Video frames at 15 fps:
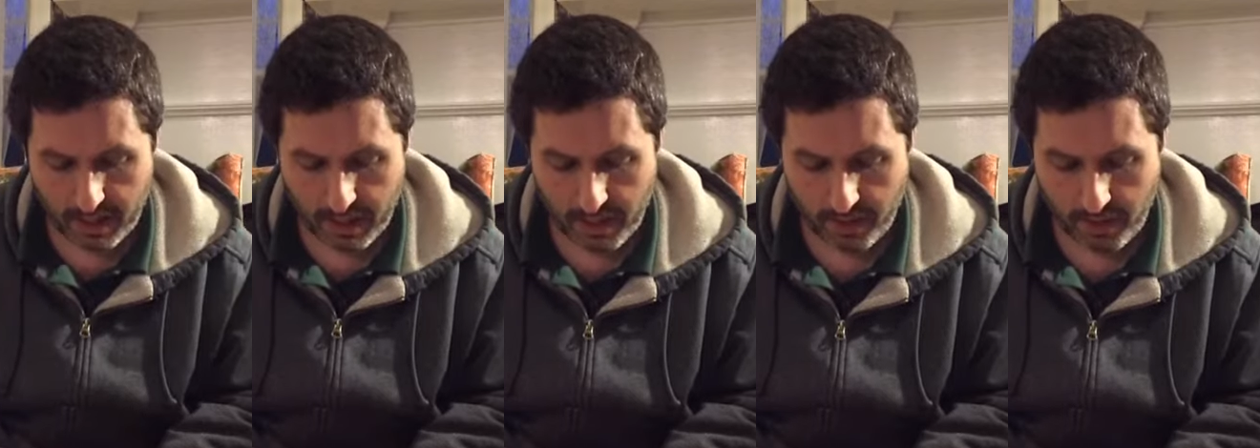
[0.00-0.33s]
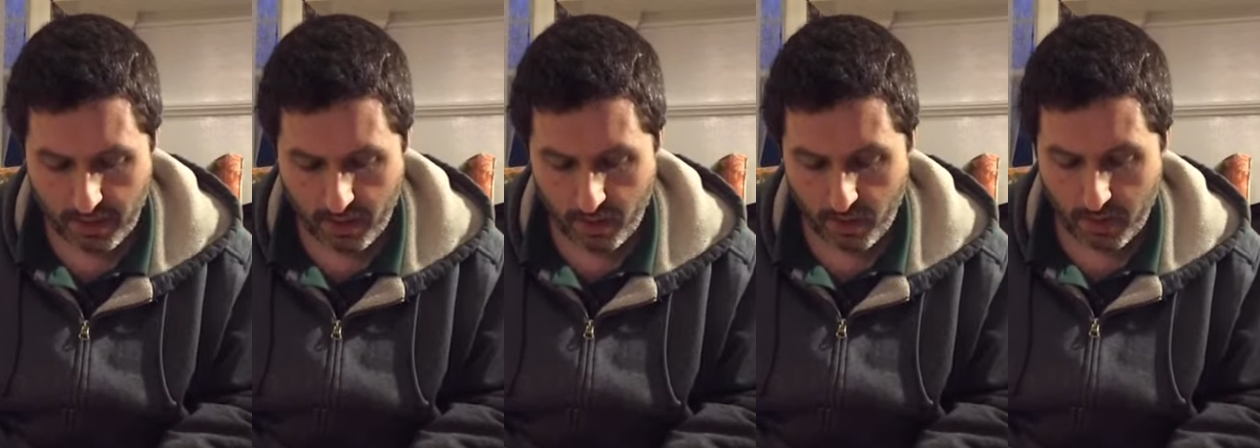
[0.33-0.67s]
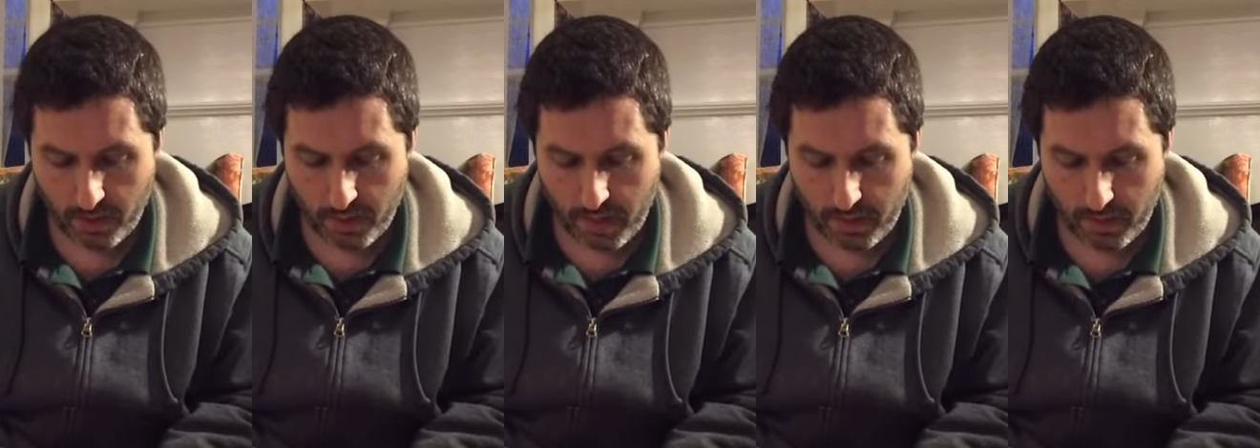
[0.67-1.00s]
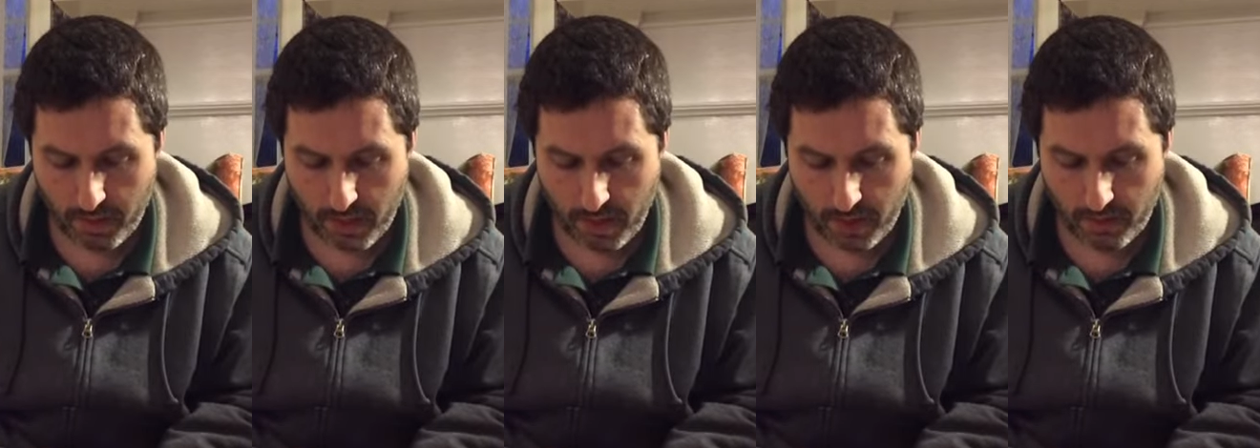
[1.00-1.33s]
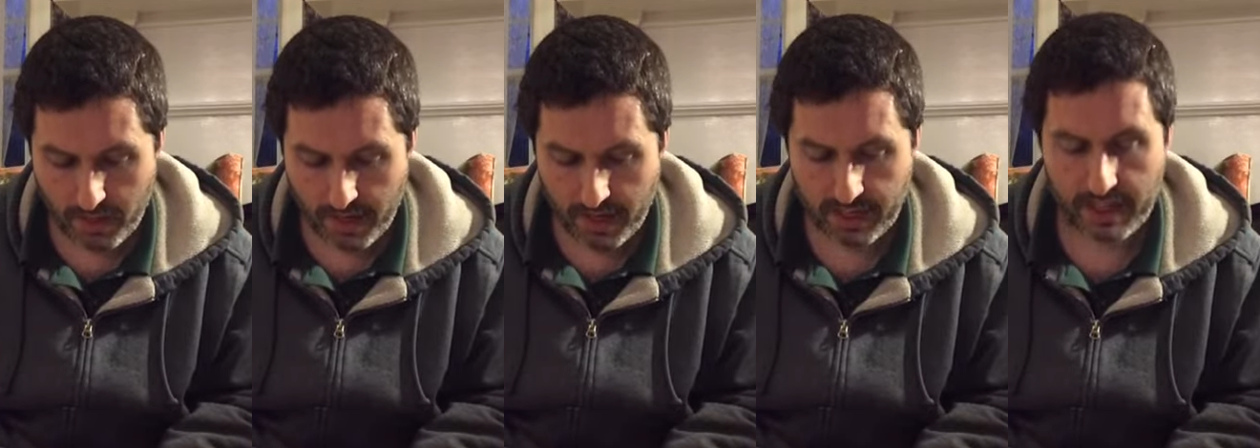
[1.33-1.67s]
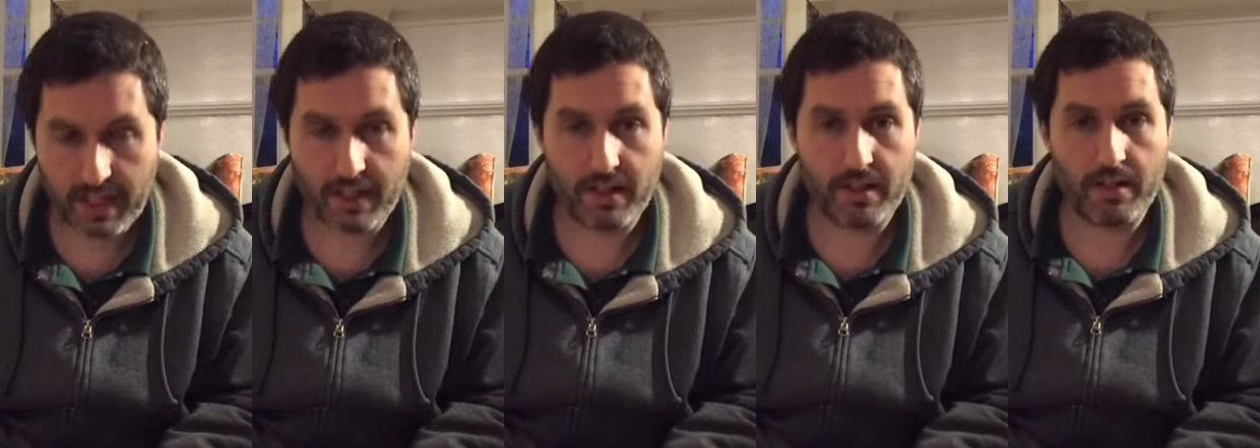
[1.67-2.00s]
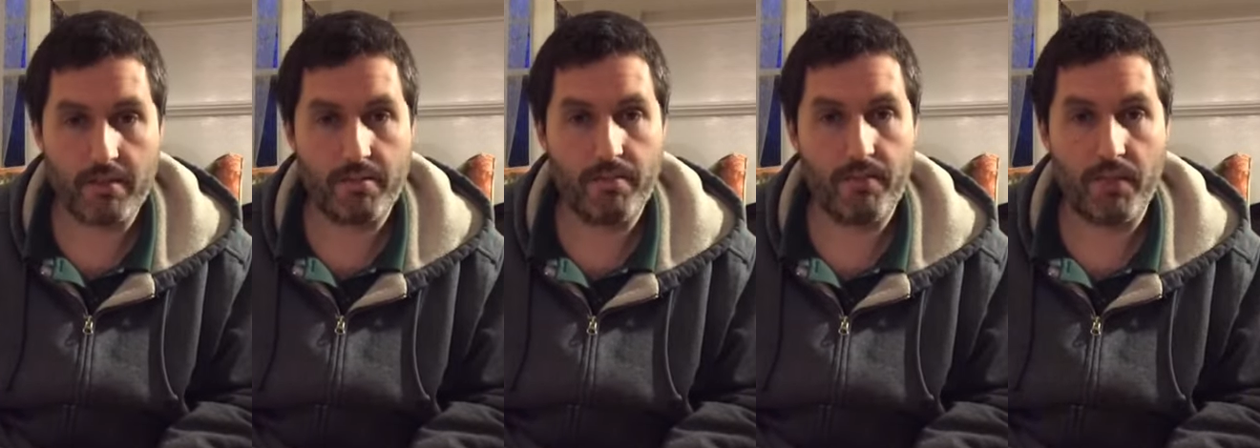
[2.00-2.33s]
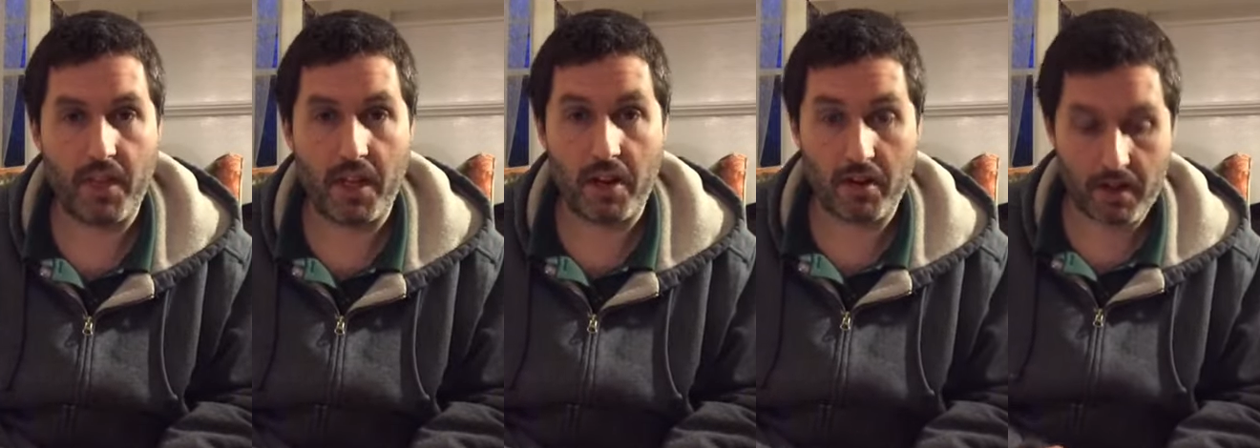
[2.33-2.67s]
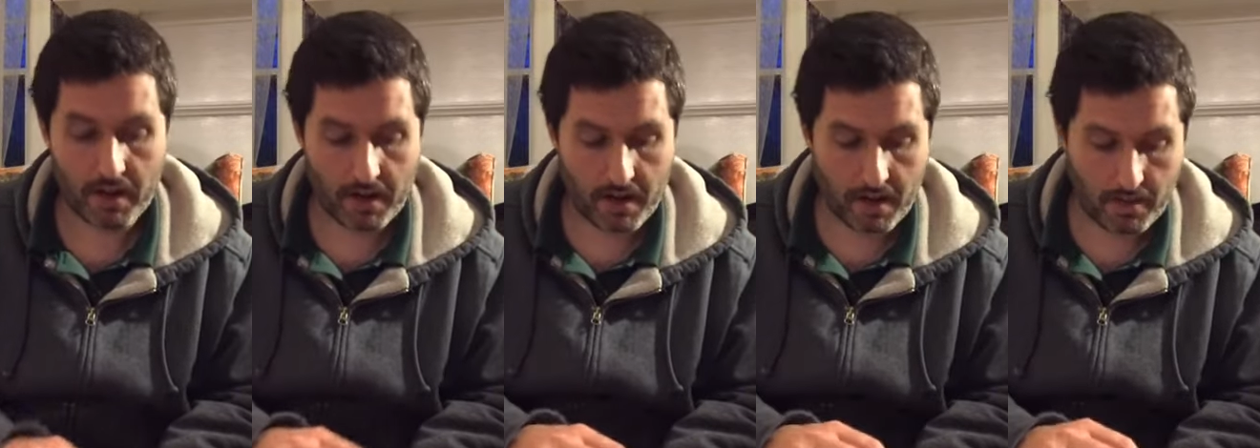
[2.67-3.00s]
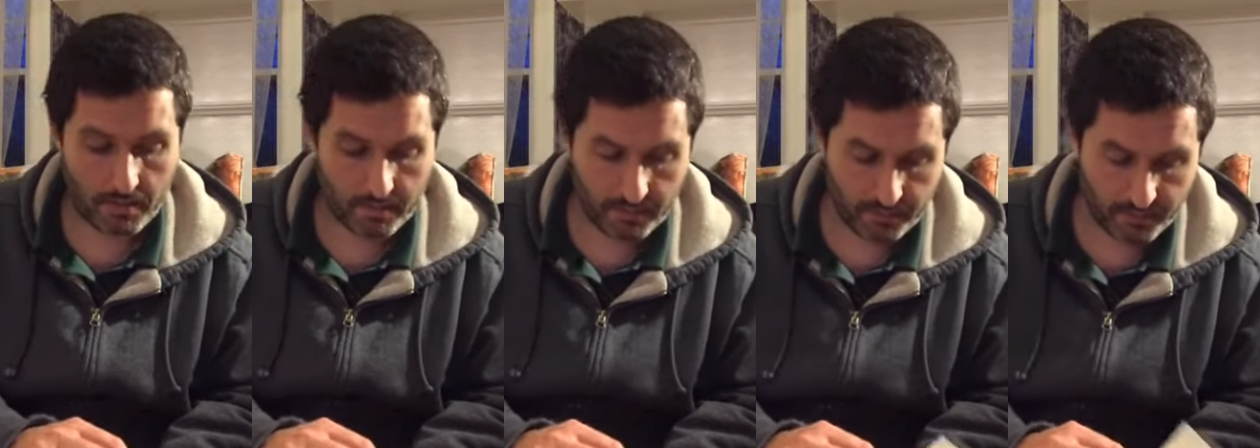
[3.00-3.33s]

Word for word: if the Aura people are reading this, they already know.